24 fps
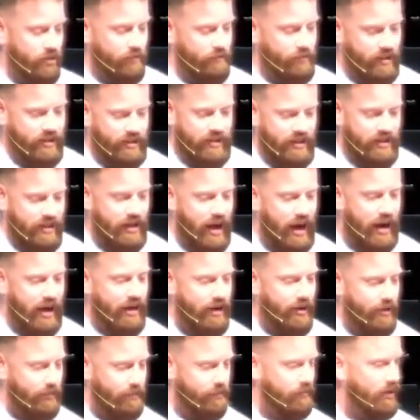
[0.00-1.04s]
but deny
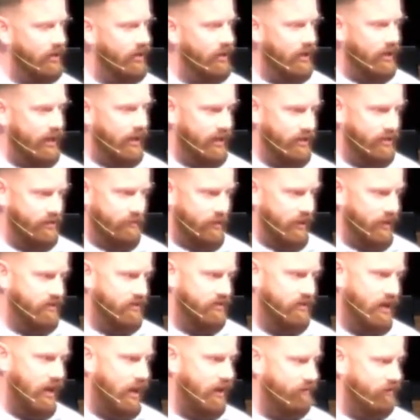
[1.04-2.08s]
him as my
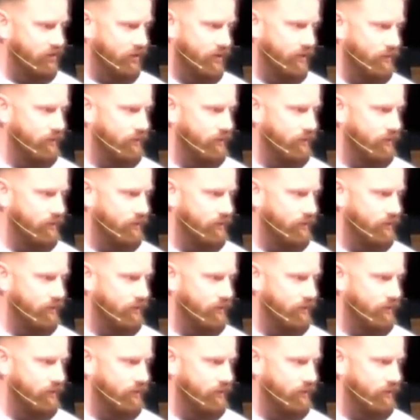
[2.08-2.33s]
sovereign.